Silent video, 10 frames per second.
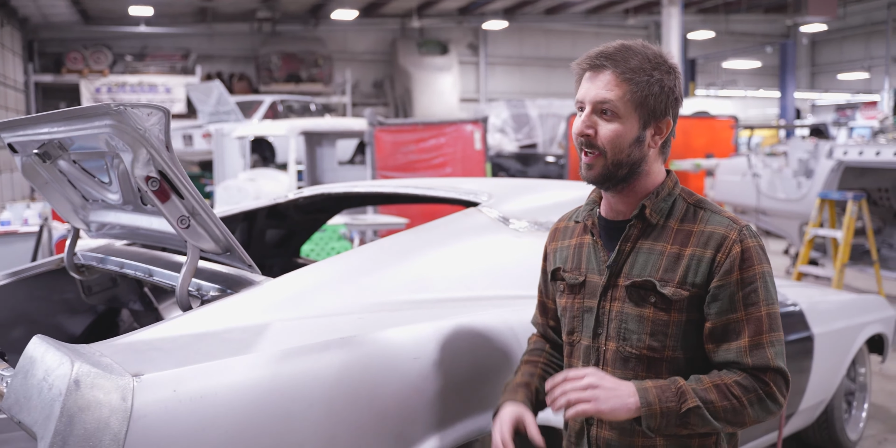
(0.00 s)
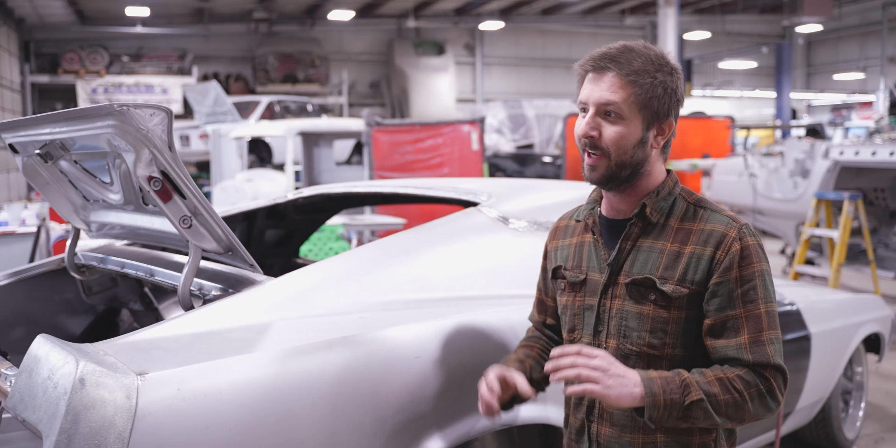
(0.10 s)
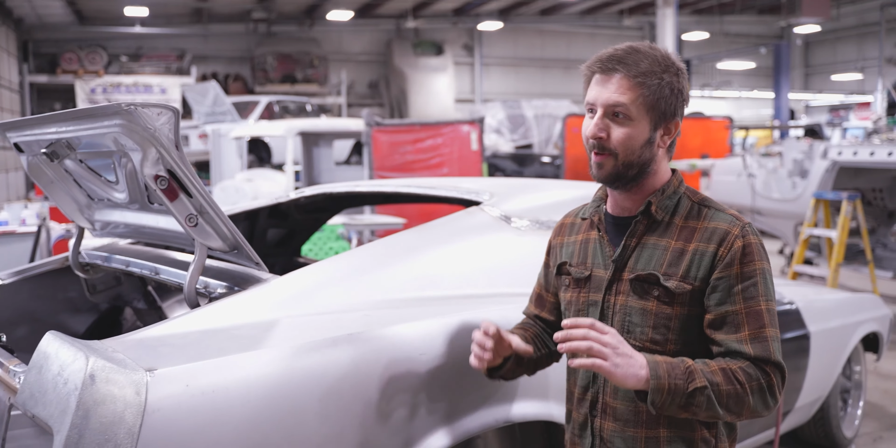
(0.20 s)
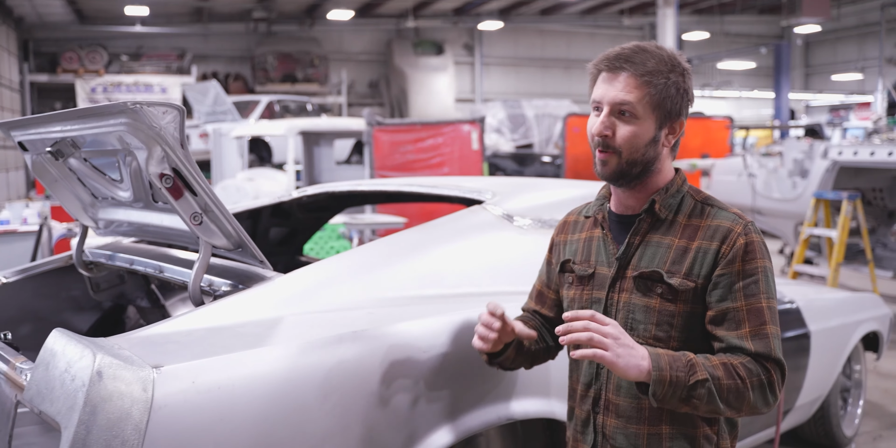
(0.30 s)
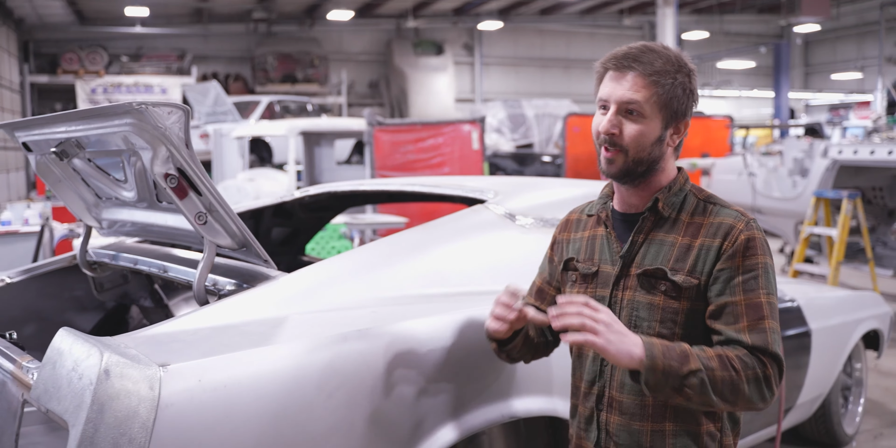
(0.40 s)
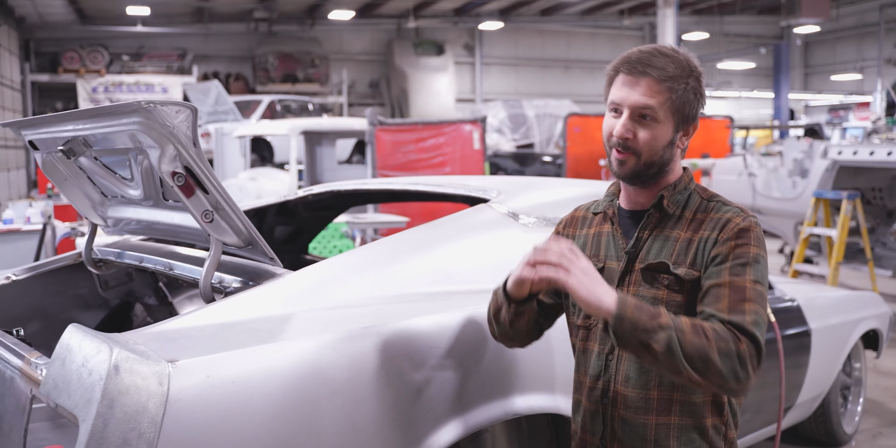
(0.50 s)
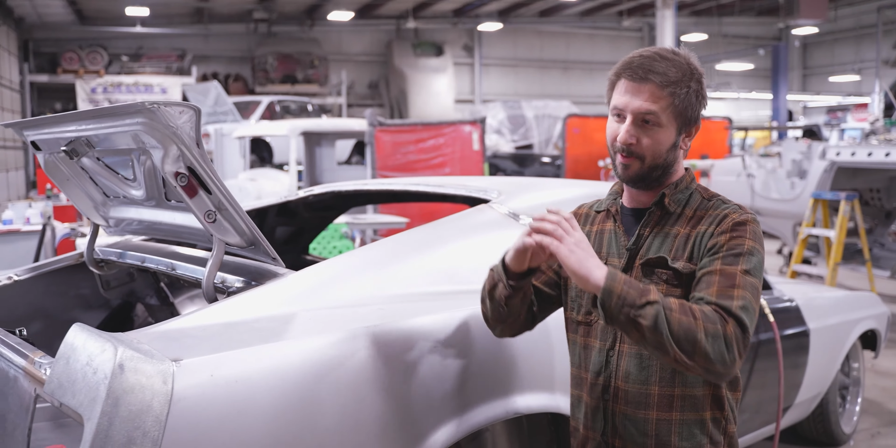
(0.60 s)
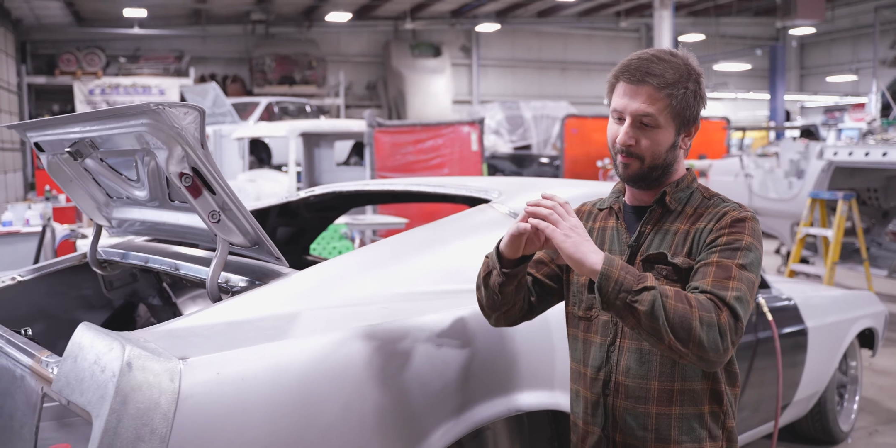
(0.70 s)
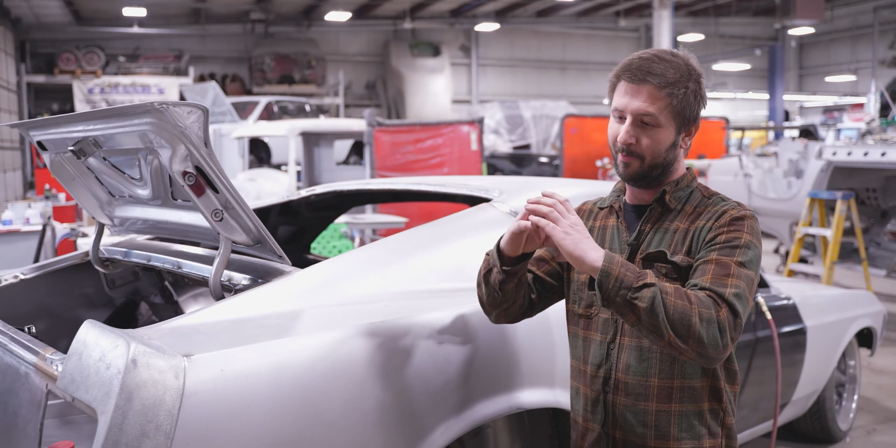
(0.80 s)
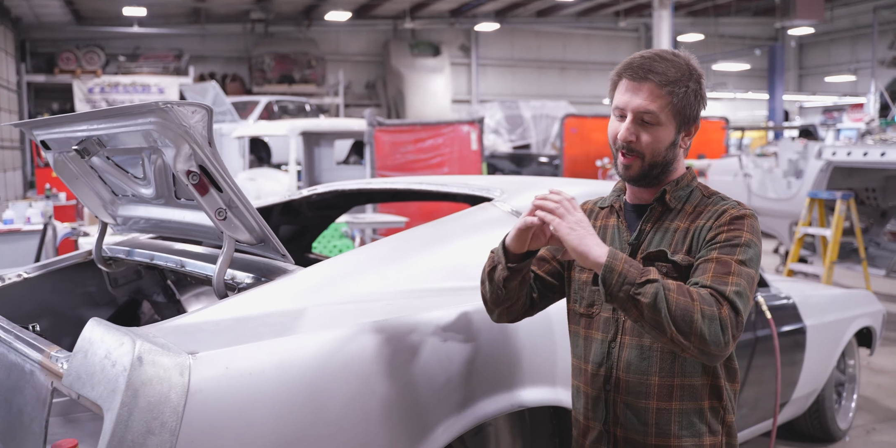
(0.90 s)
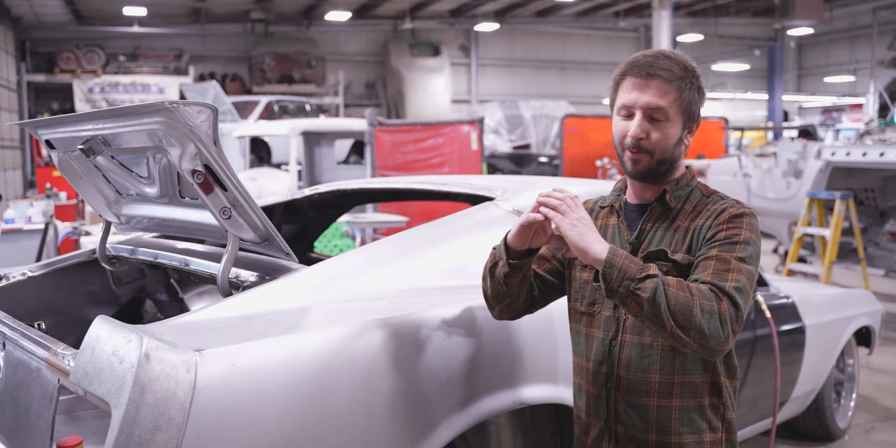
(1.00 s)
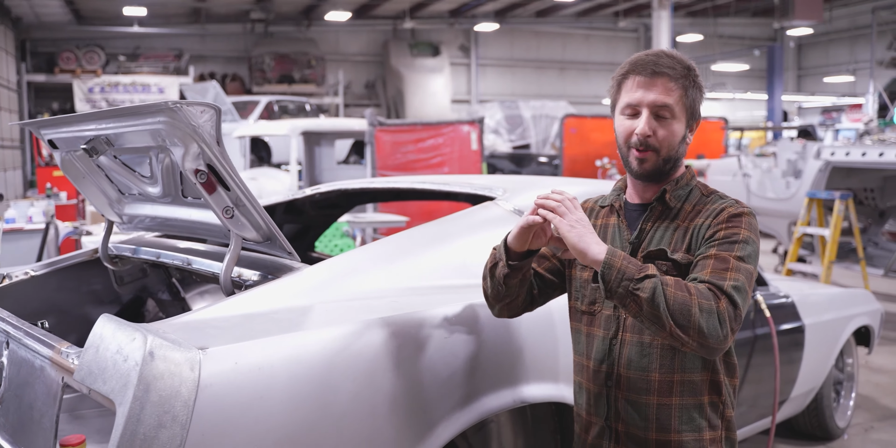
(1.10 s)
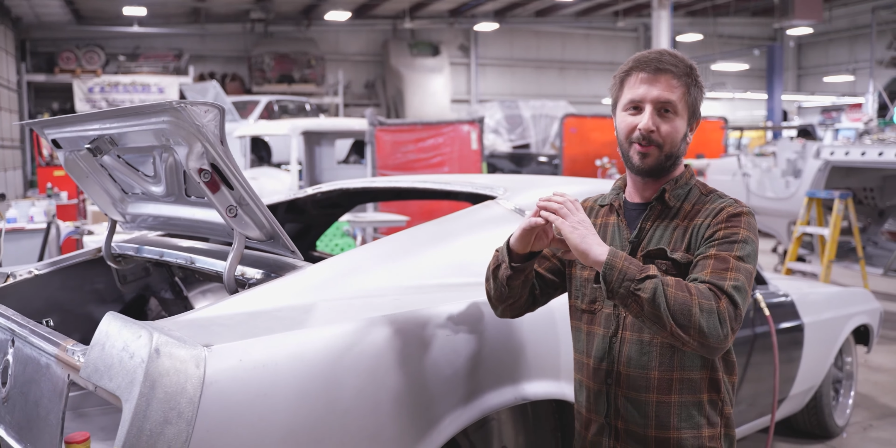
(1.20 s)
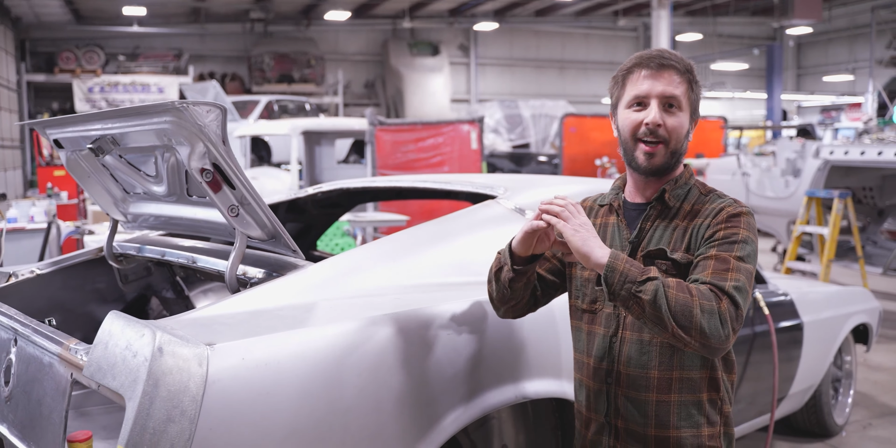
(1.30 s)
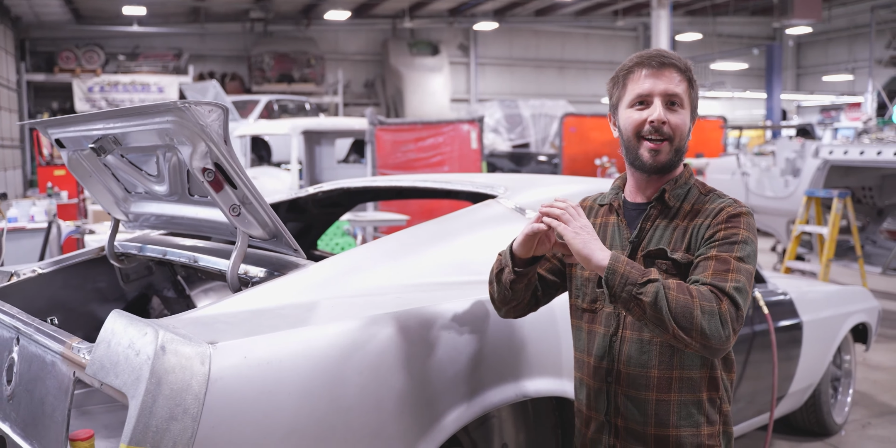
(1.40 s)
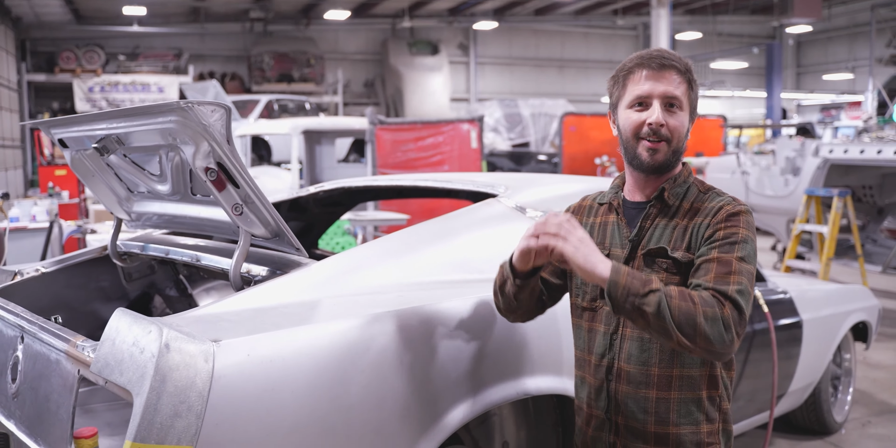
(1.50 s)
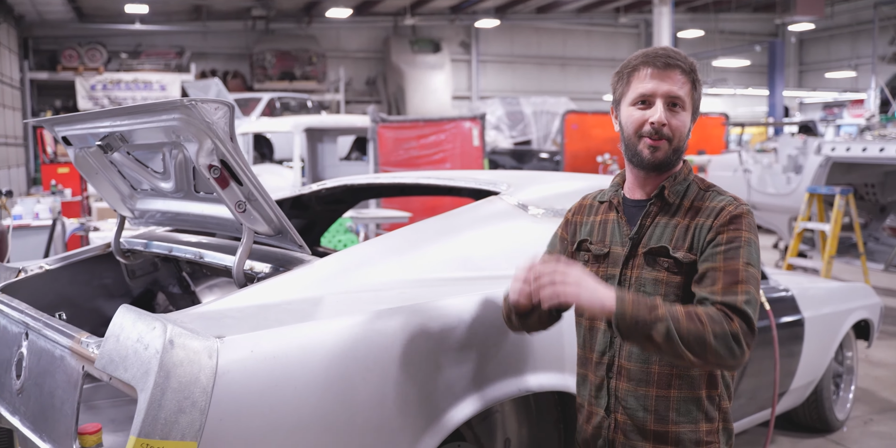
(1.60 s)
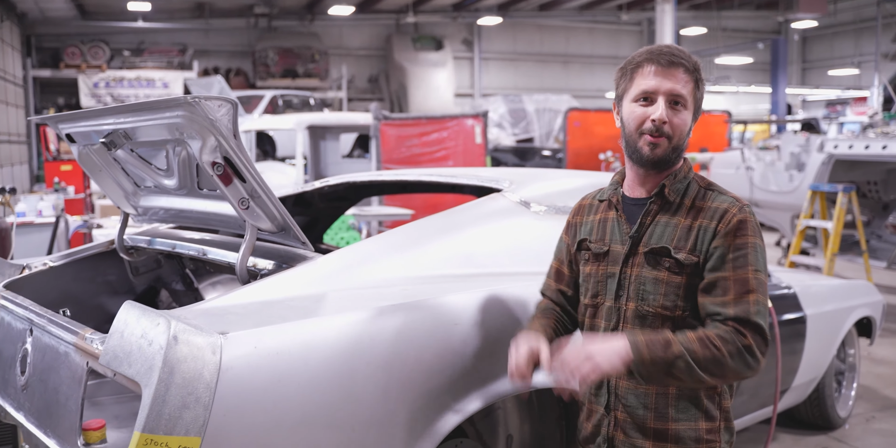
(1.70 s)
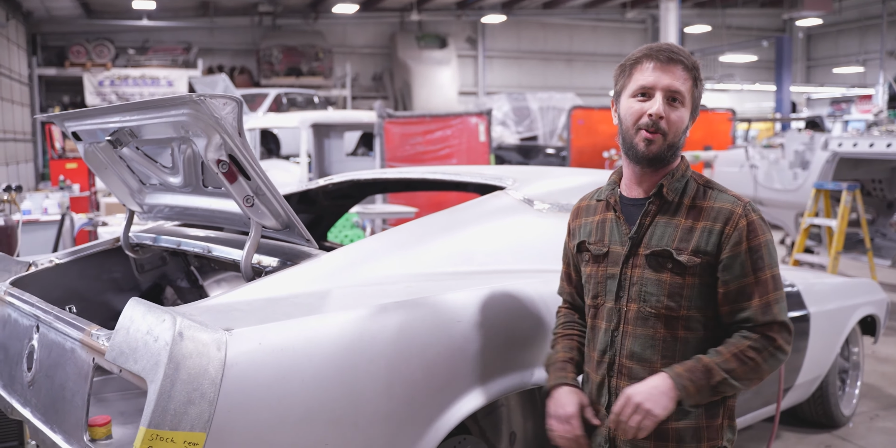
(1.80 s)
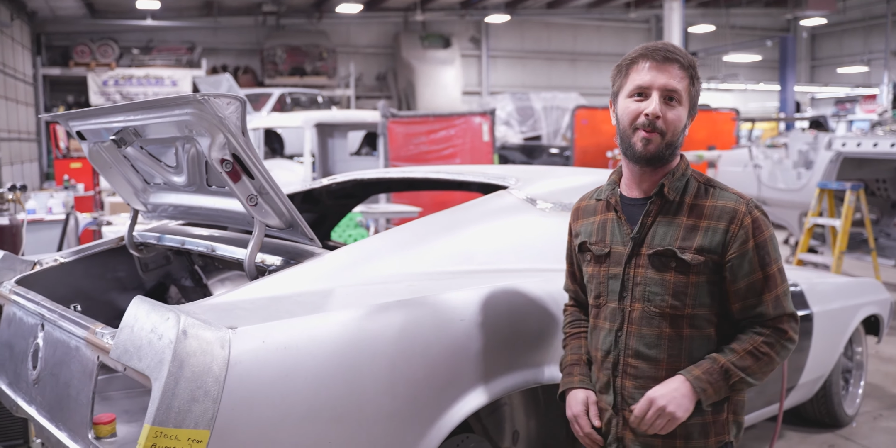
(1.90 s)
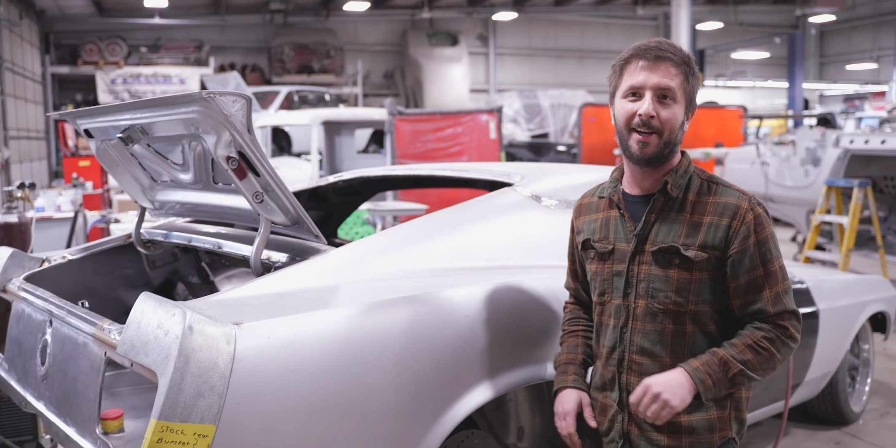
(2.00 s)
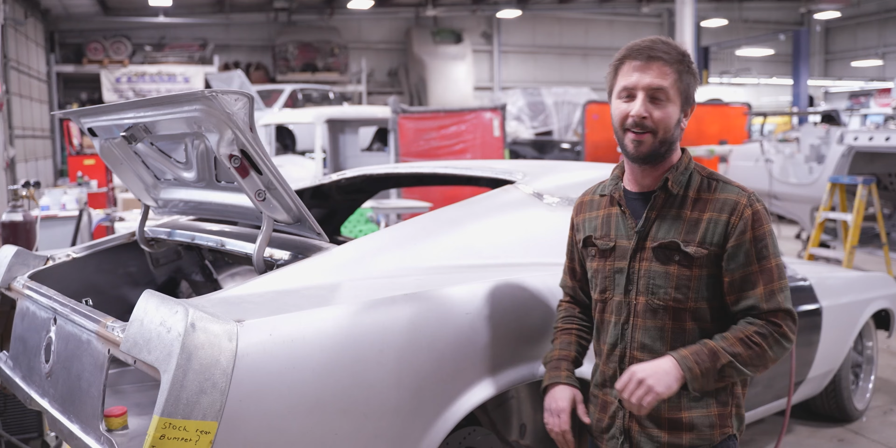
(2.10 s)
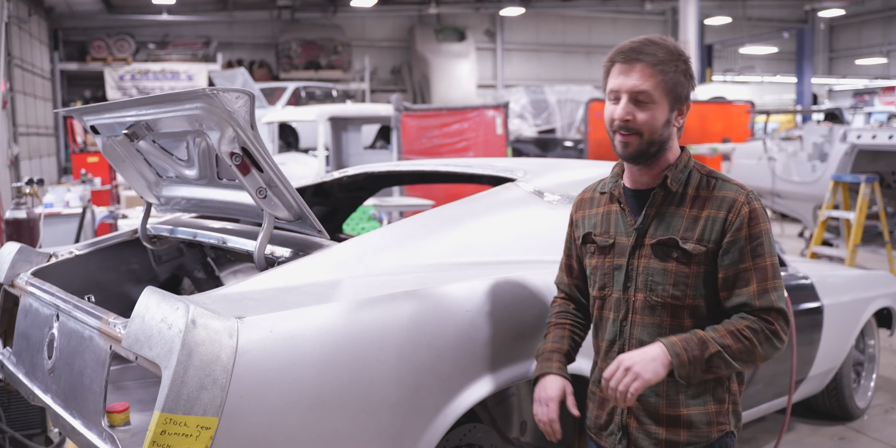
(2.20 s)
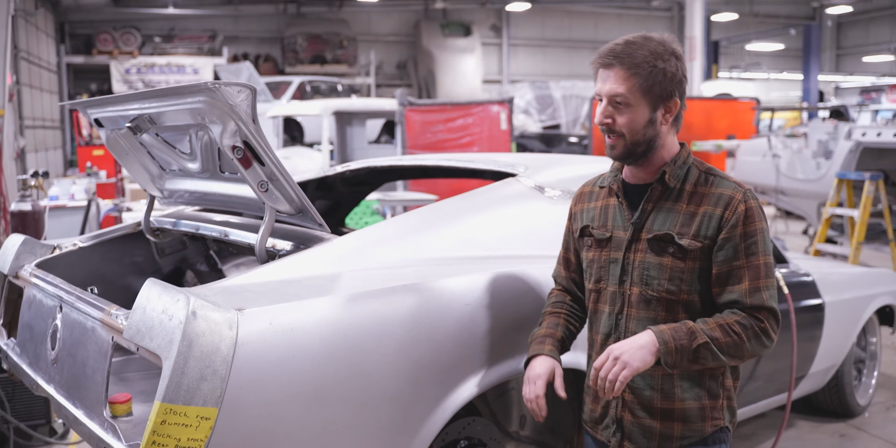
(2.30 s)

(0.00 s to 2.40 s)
and he wants them like real tight out the roll pan.